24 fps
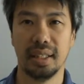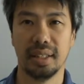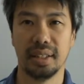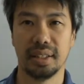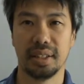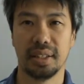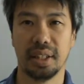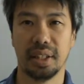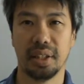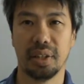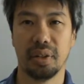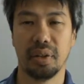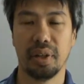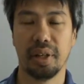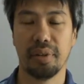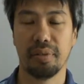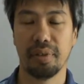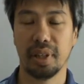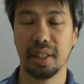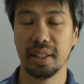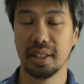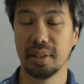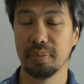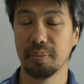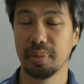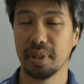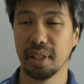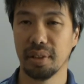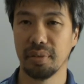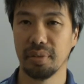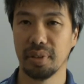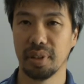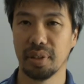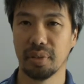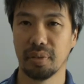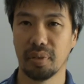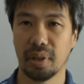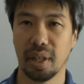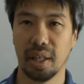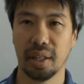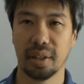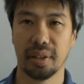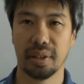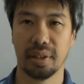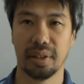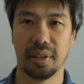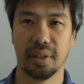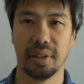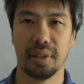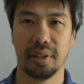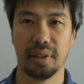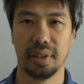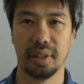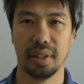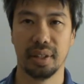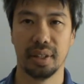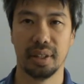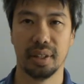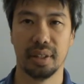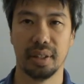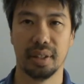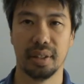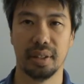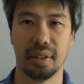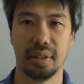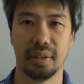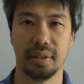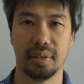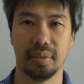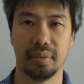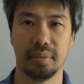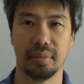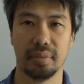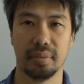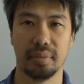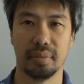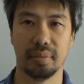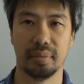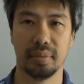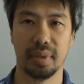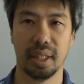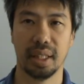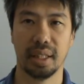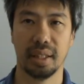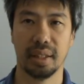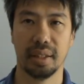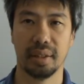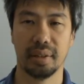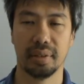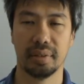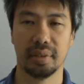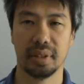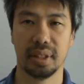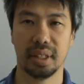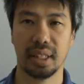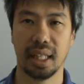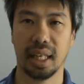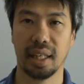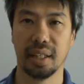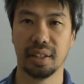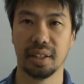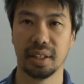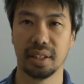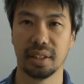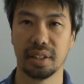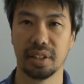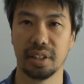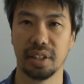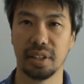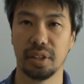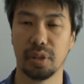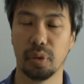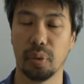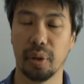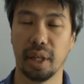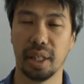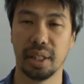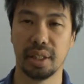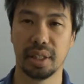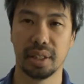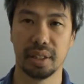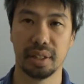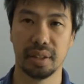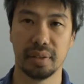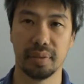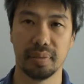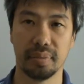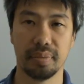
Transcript: So he finds himself in a rather um, yeah, challenging situation